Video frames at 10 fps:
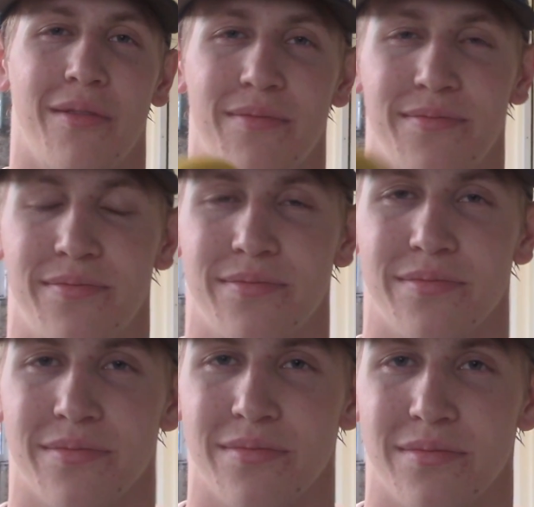Yeah.
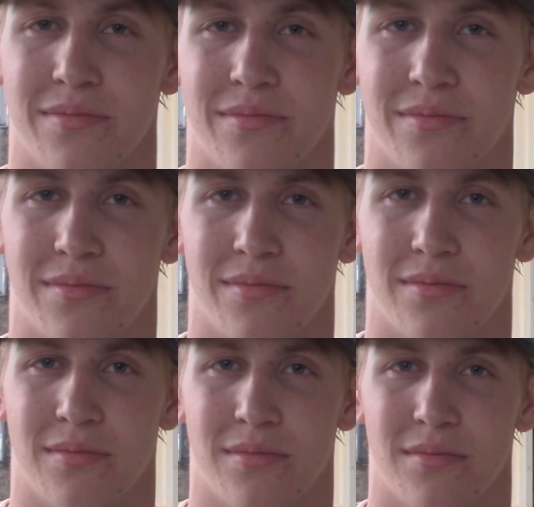What was uh,
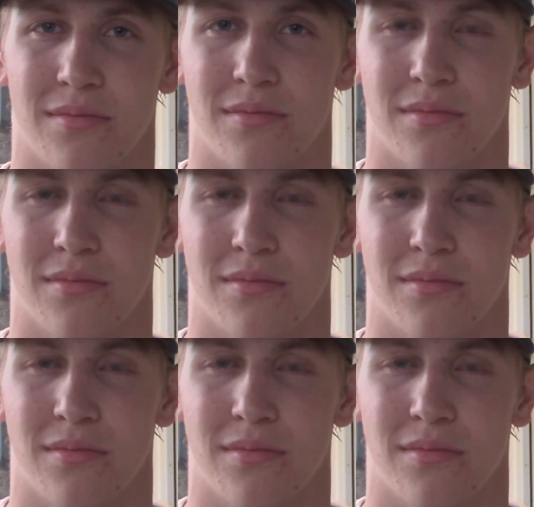What's